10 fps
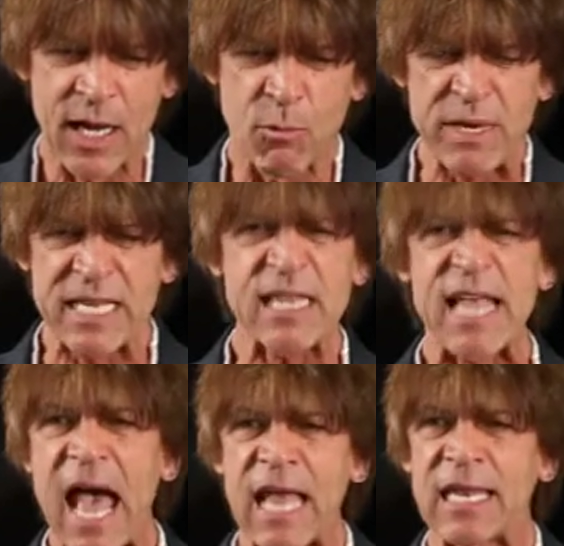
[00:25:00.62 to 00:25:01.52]
We did
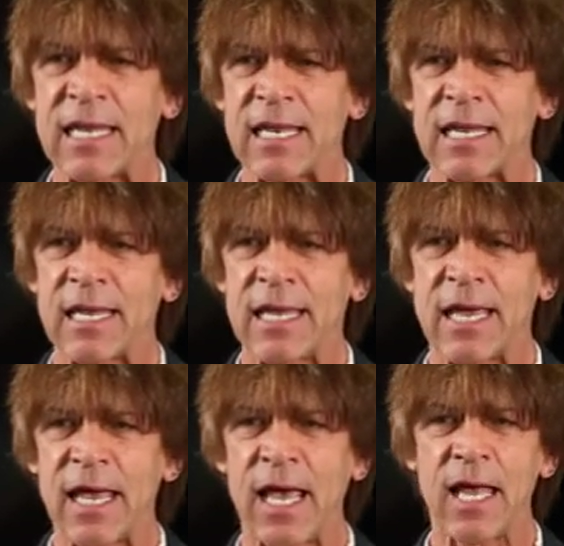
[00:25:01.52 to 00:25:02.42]
that.
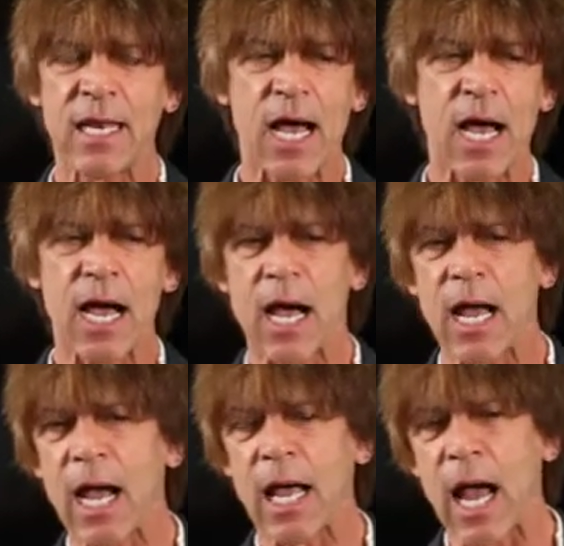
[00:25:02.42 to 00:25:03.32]
And
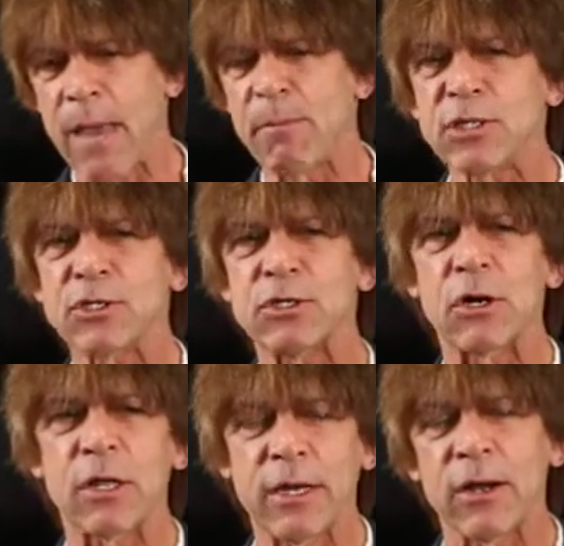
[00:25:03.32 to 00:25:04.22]
I mentioned
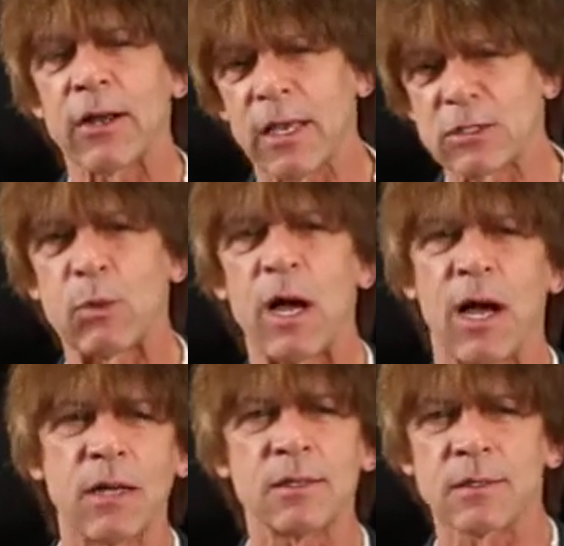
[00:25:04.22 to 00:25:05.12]
earlier as
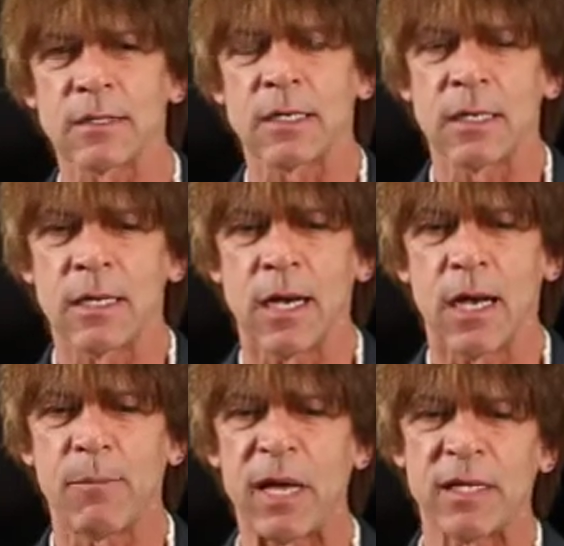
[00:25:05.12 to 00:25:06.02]
well
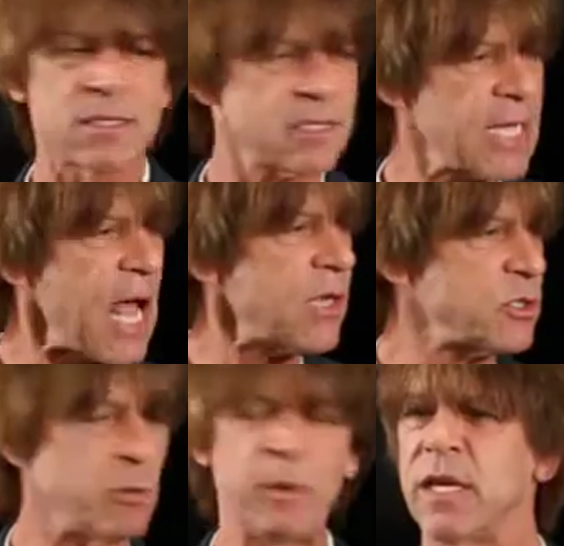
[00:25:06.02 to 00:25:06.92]
about
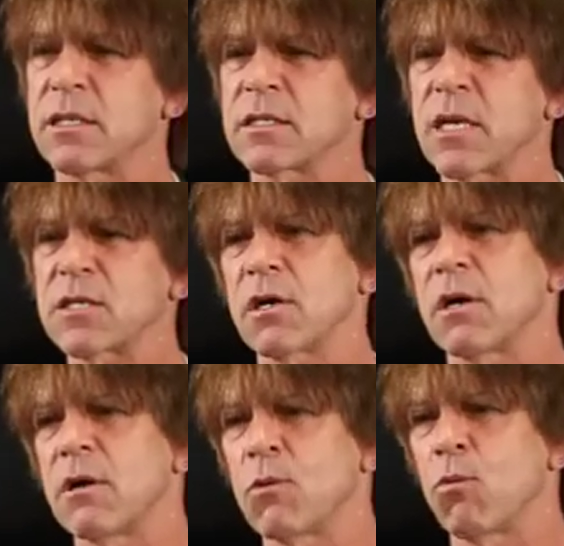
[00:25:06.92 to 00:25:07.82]
nostalgia being such
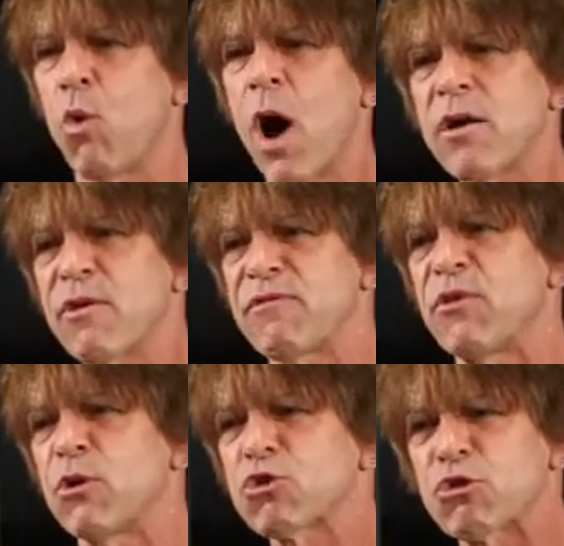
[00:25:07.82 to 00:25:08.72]
a
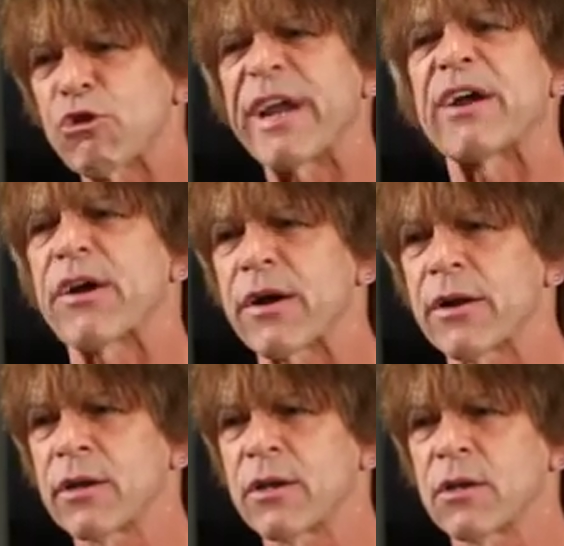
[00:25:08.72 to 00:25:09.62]
wonderful trigger
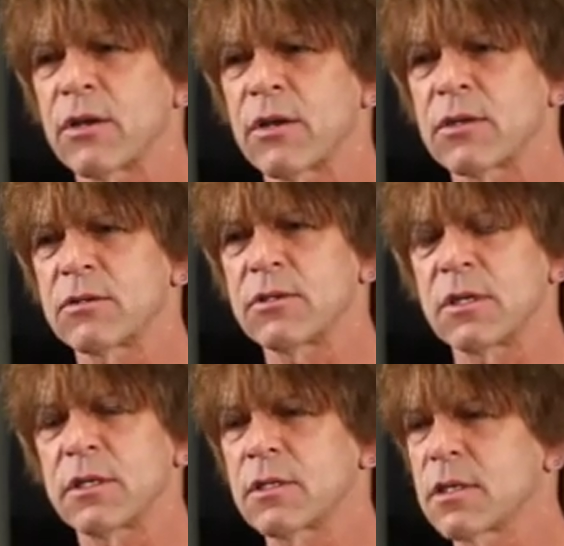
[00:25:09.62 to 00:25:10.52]

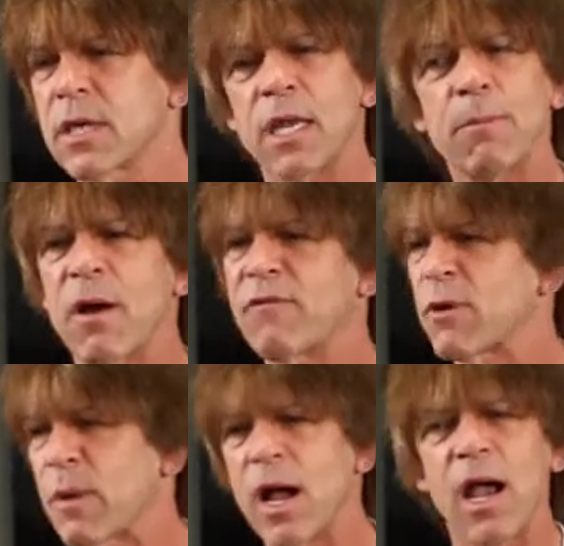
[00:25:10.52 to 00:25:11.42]
to get up off
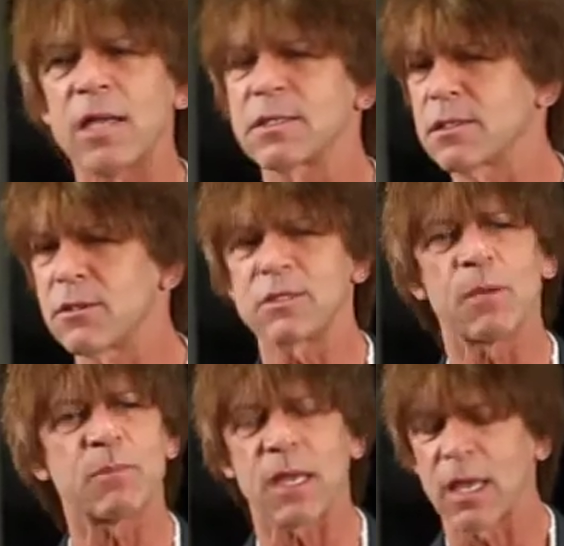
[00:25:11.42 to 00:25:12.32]
your behinds and do
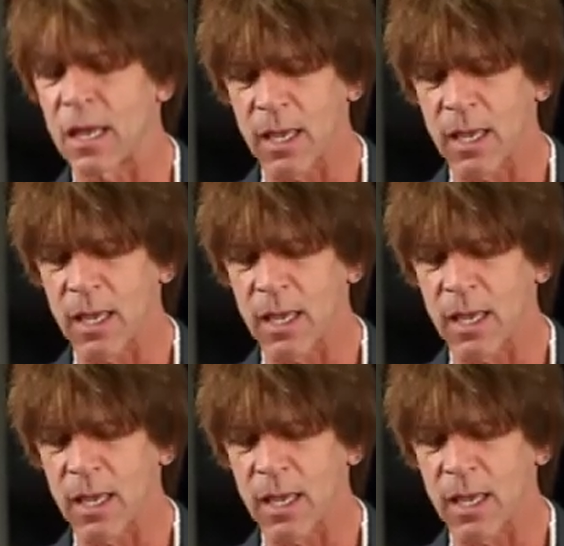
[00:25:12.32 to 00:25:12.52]
something.